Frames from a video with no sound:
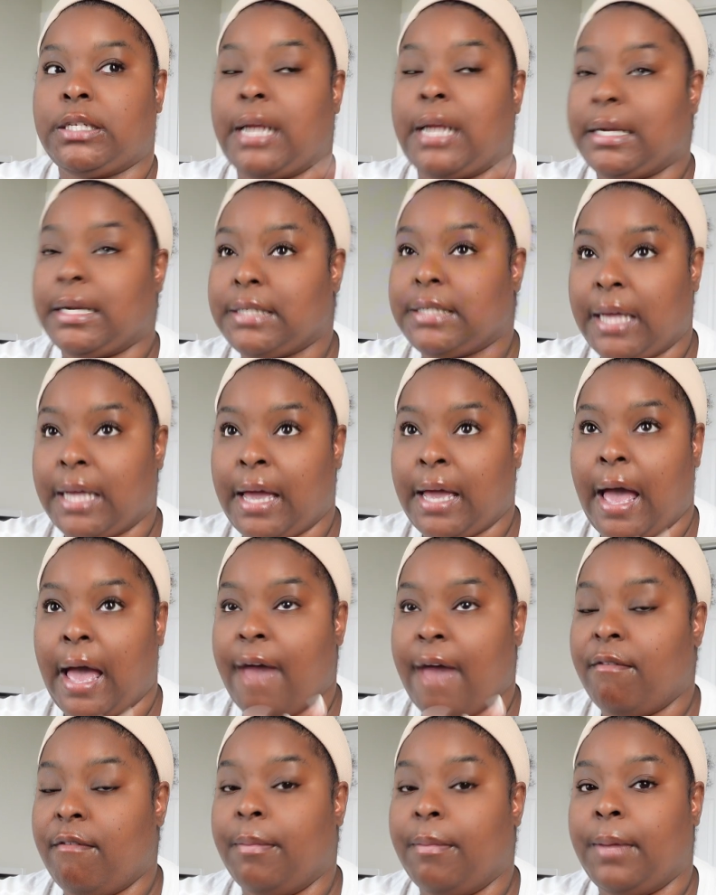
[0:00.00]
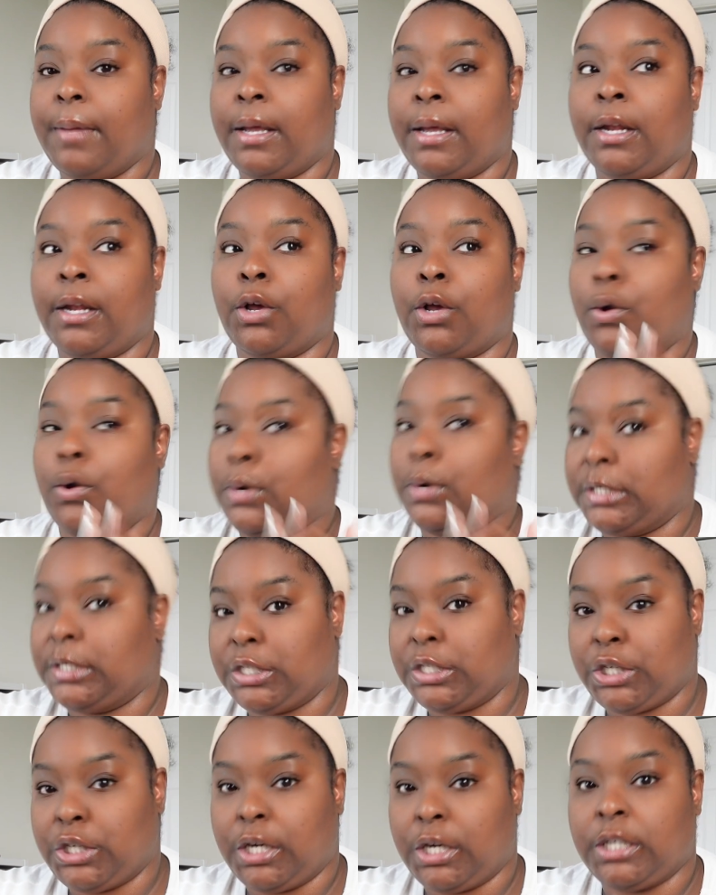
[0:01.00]
Not to say I haven't been going to
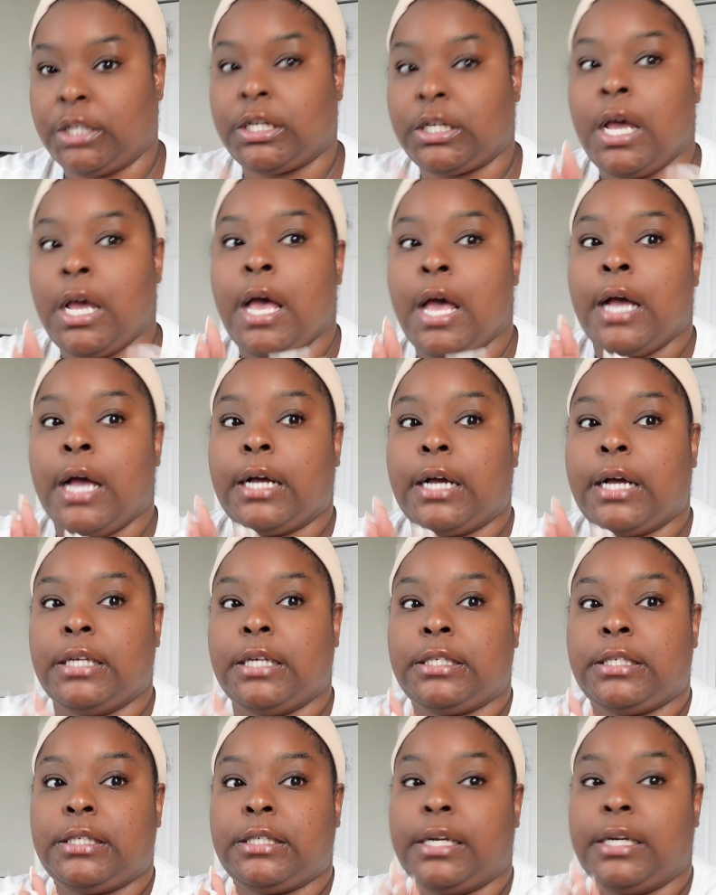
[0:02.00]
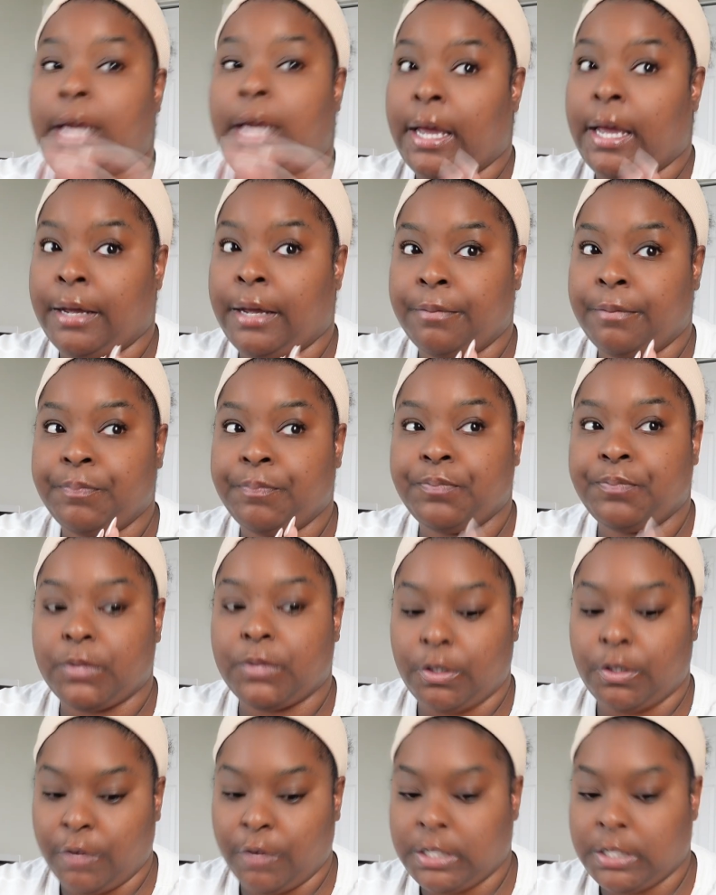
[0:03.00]
church, because today
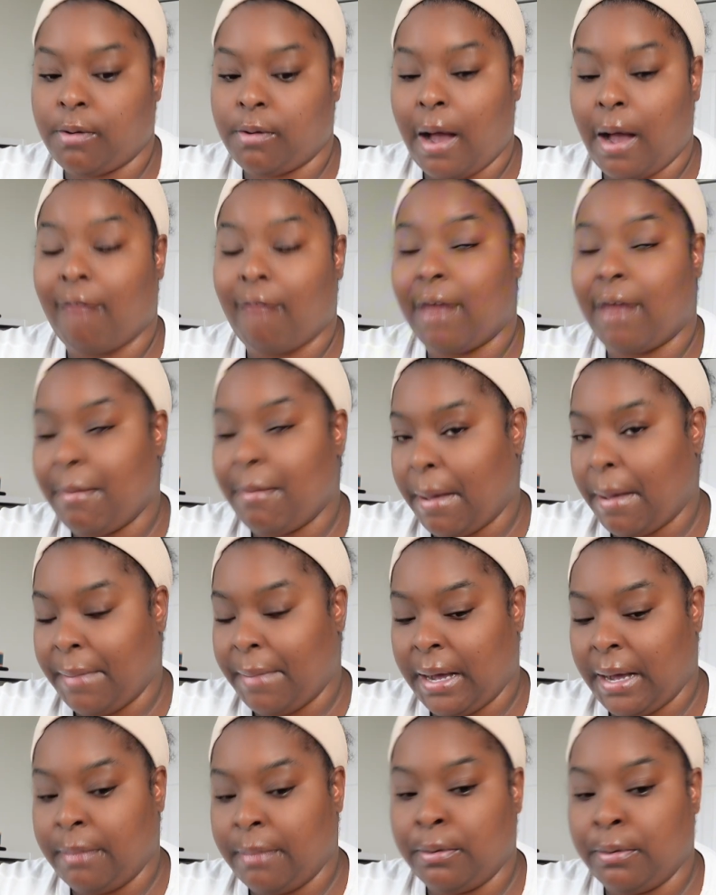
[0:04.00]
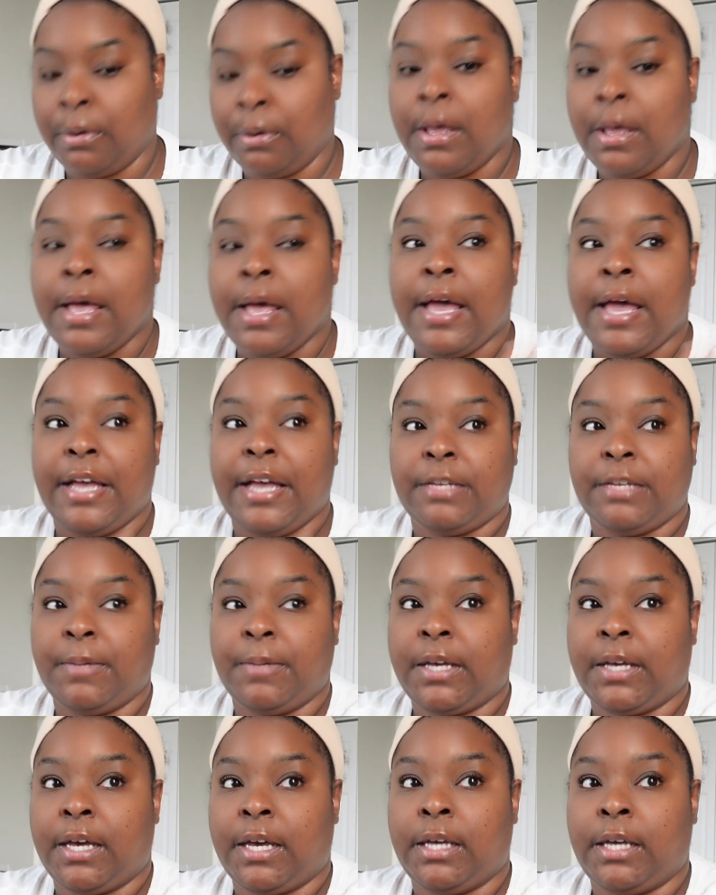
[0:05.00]
the reason why I read my Bible is
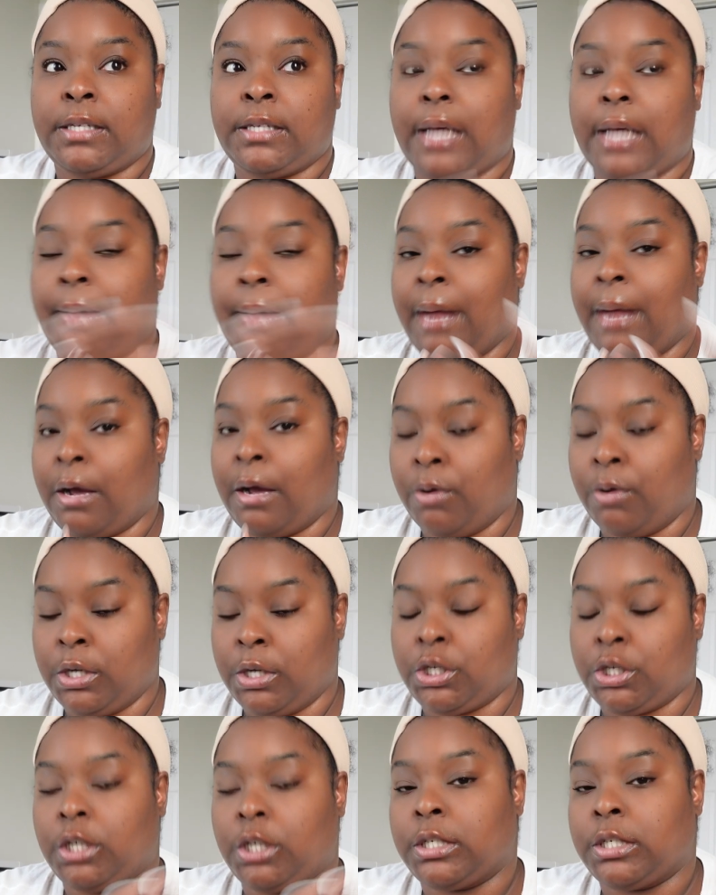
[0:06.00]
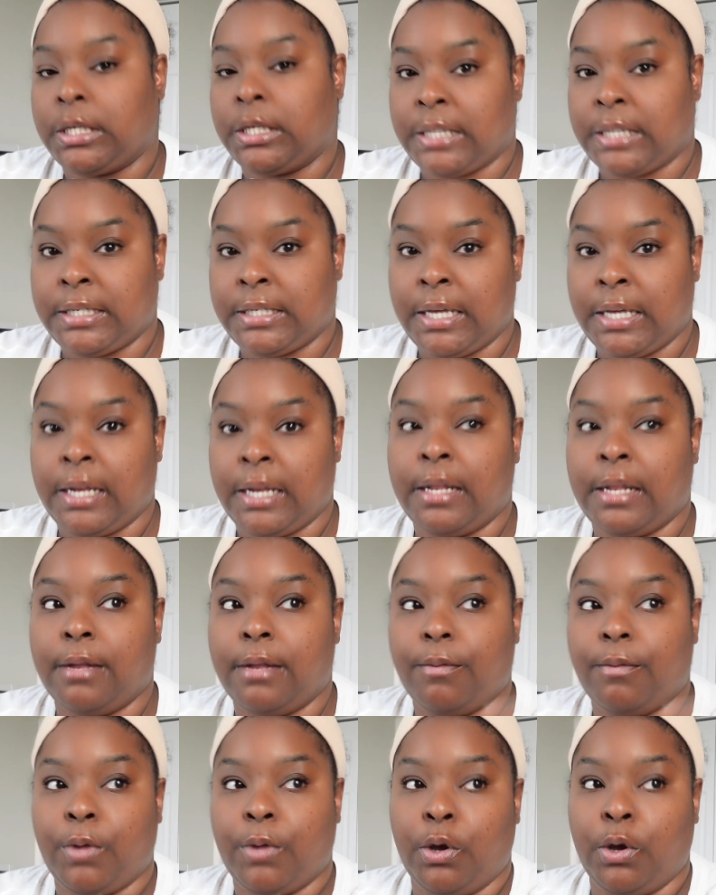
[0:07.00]
because I'm going to church because I said
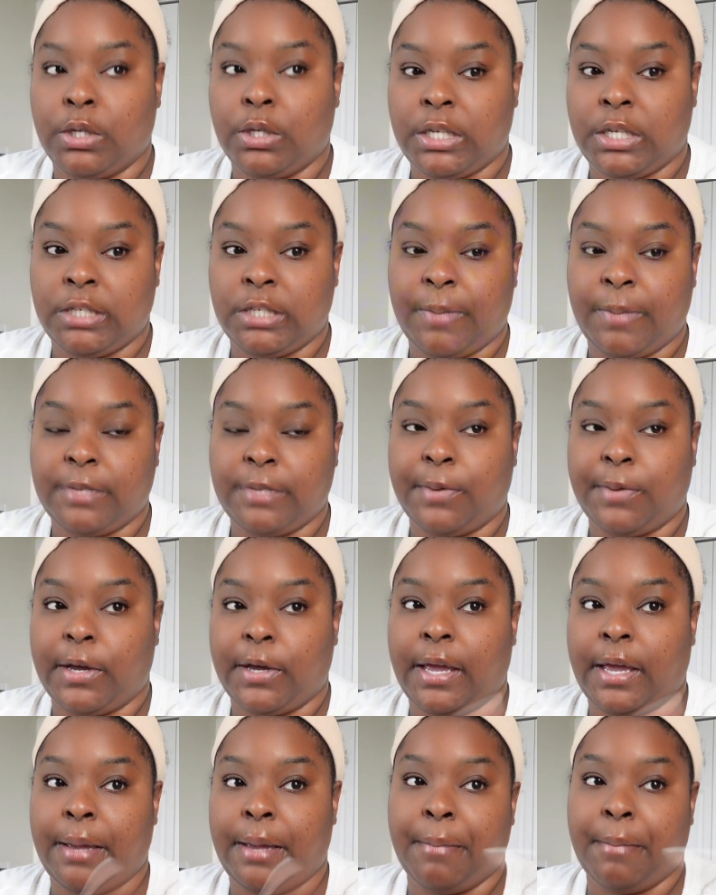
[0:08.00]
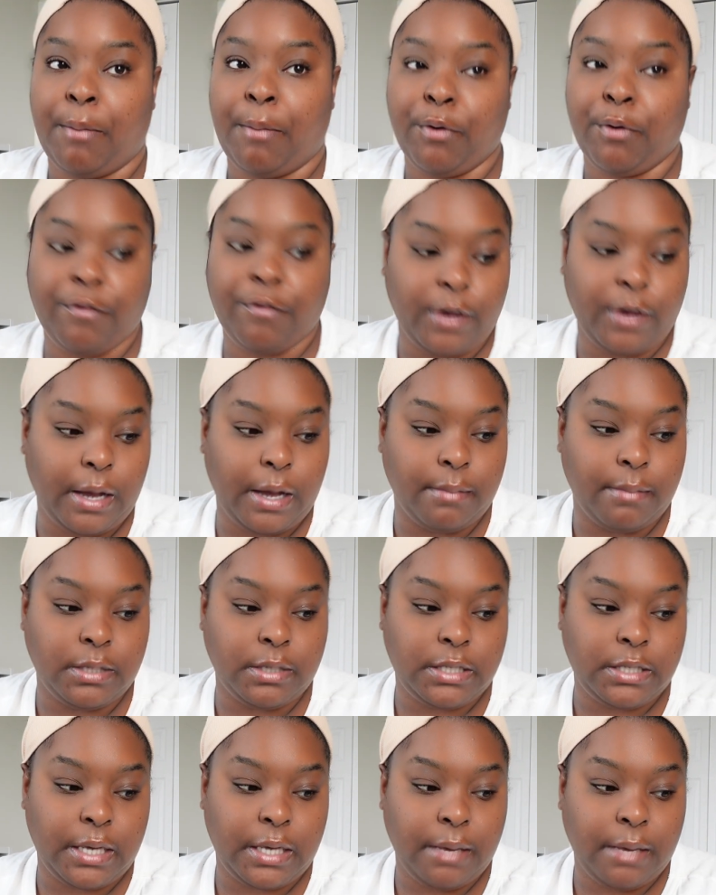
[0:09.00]
we're going to this baseball game. My boyfriend coming
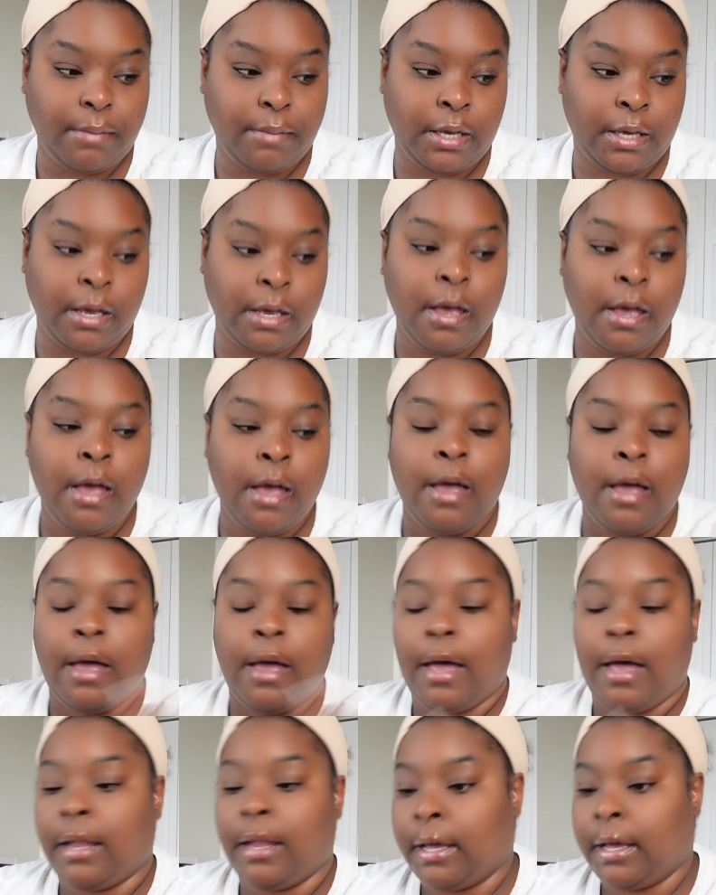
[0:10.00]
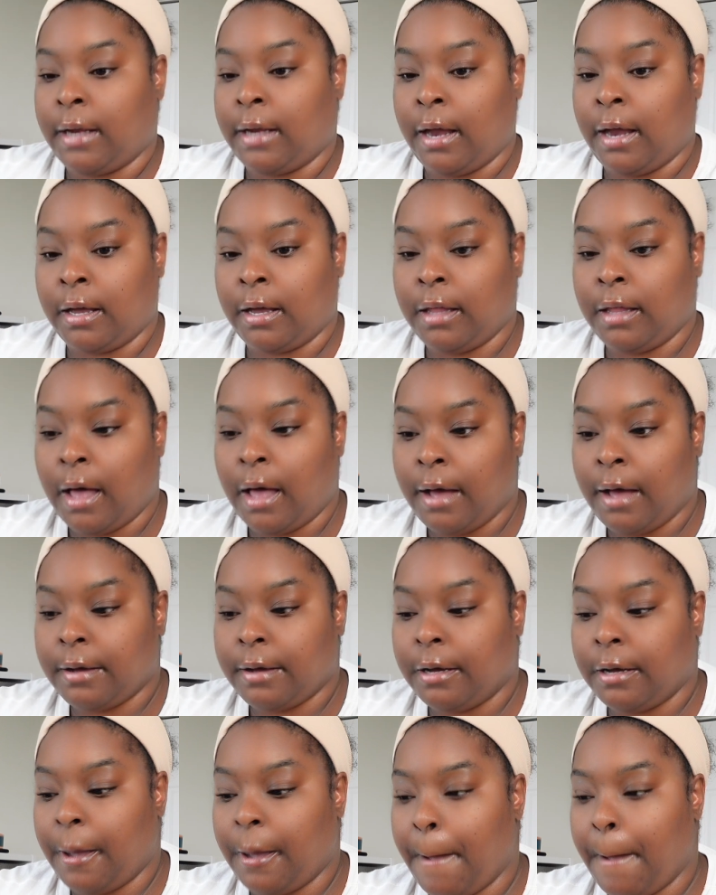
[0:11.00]
to get me at like 9 o'clock.